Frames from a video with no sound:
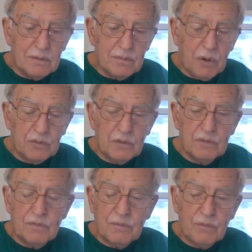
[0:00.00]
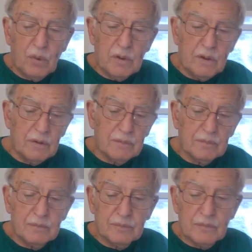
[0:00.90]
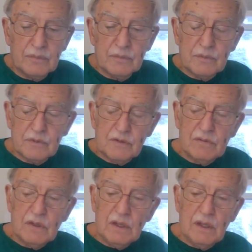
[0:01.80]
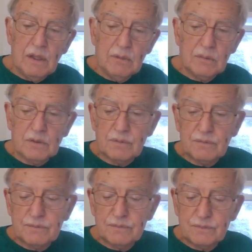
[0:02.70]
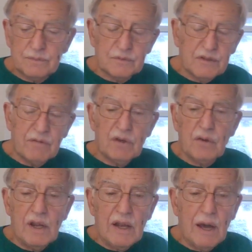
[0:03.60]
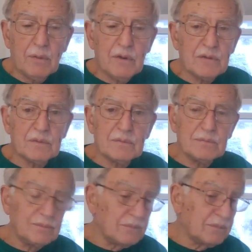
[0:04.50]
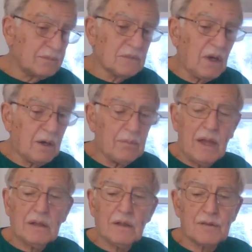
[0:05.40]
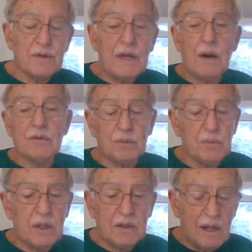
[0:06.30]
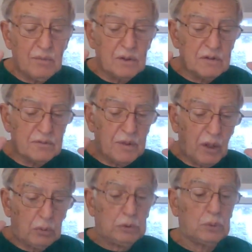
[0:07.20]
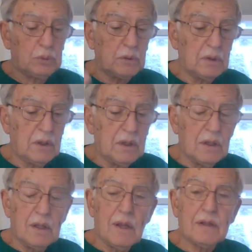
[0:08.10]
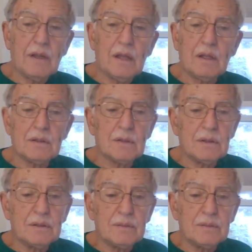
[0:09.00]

person 4 to 17 with 7 or 8 hours and cut them back to 3 hours a week. That would just be like taking